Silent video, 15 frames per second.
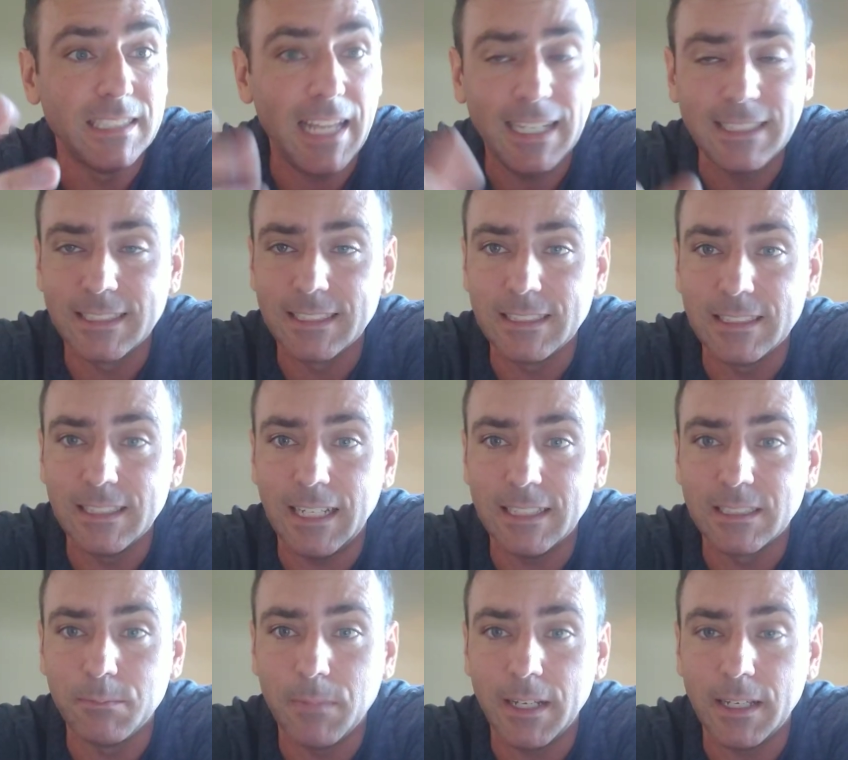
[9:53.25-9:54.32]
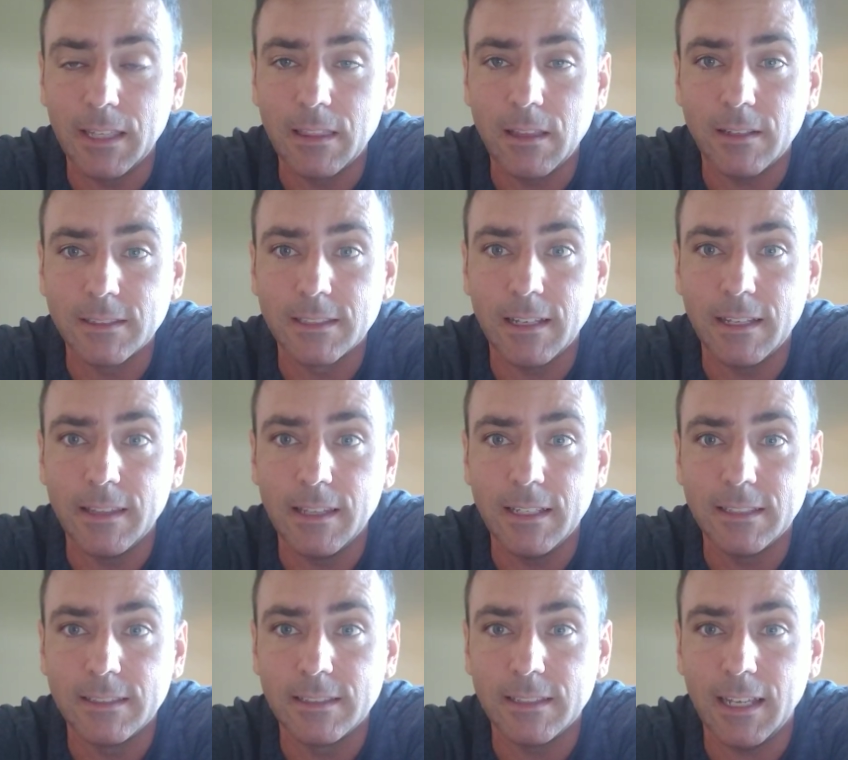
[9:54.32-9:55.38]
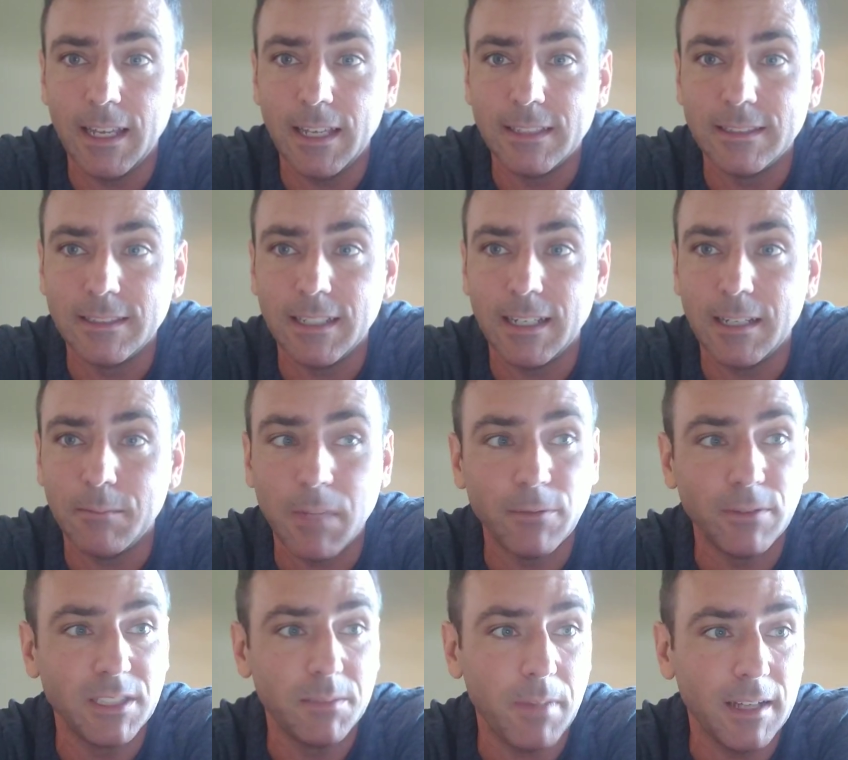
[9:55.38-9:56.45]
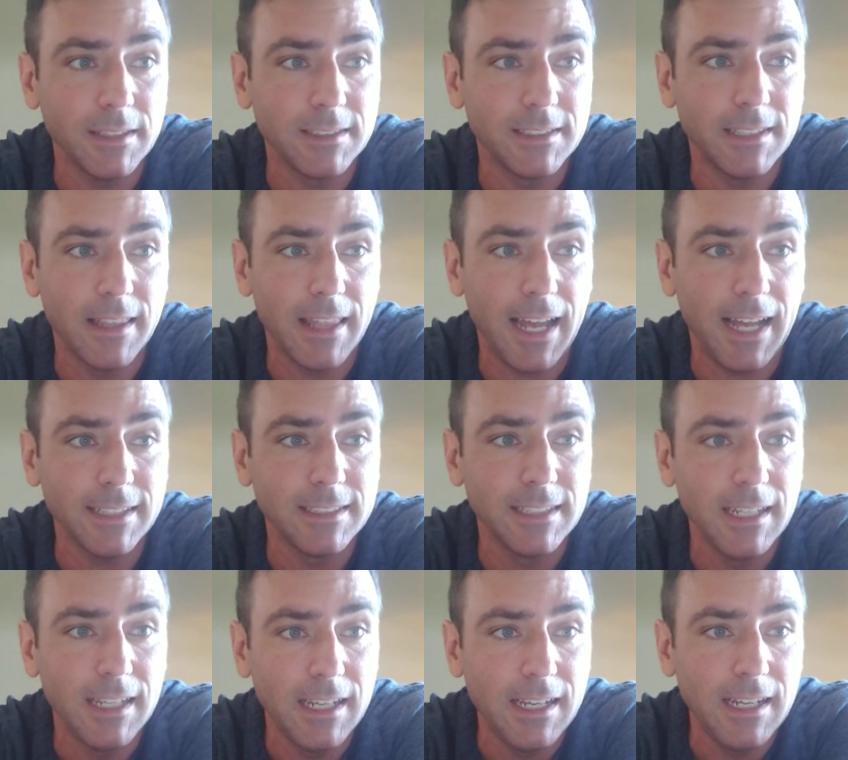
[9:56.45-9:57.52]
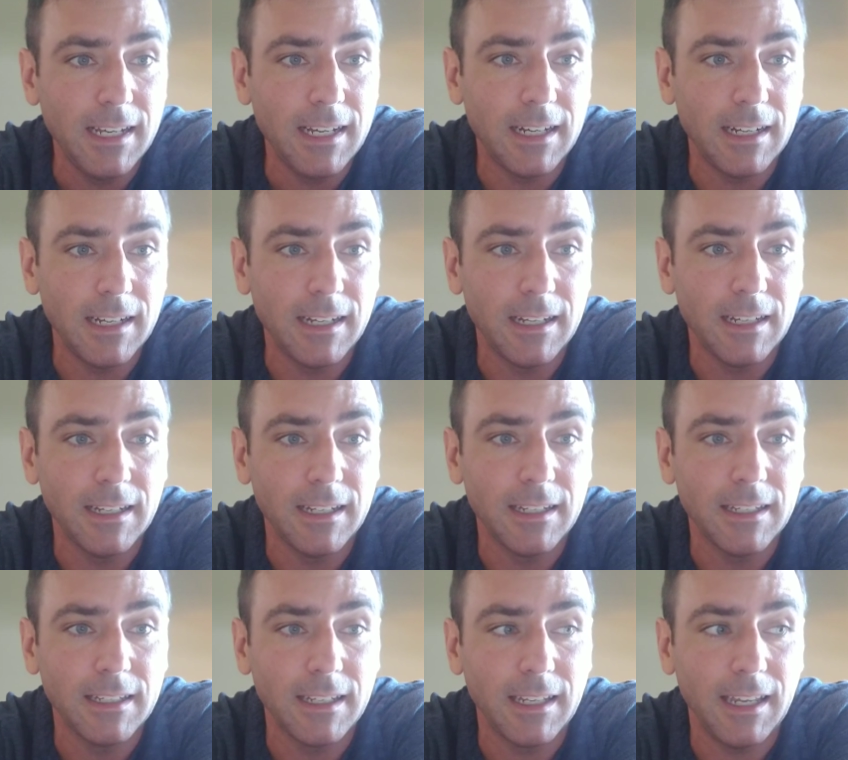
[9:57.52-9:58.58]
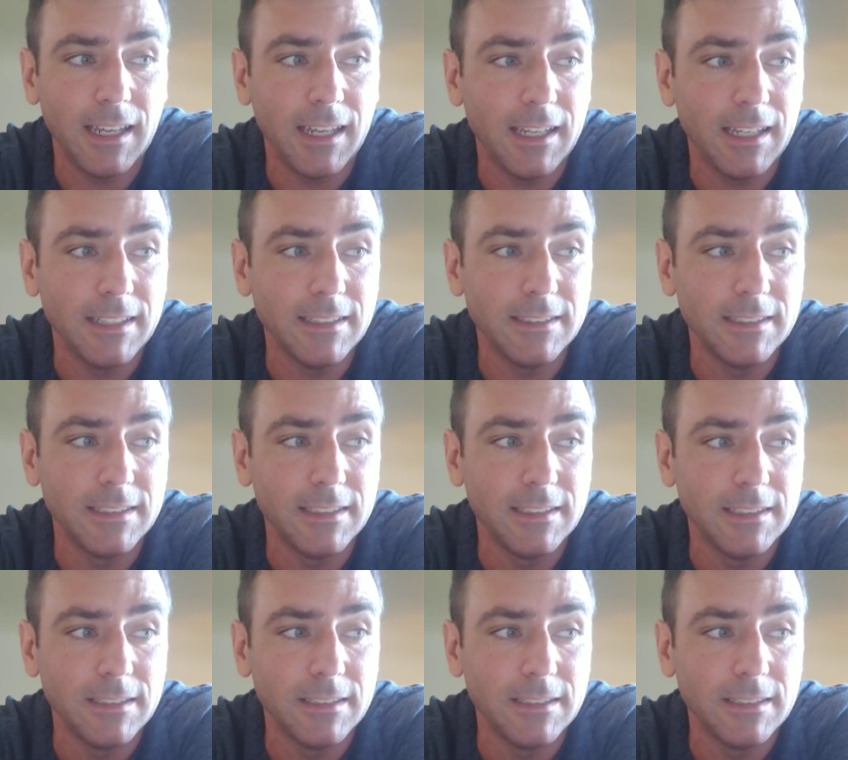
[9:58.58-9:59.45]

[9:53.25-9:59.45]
that's that's my thoughts on this and uh, my response to that. Uh, and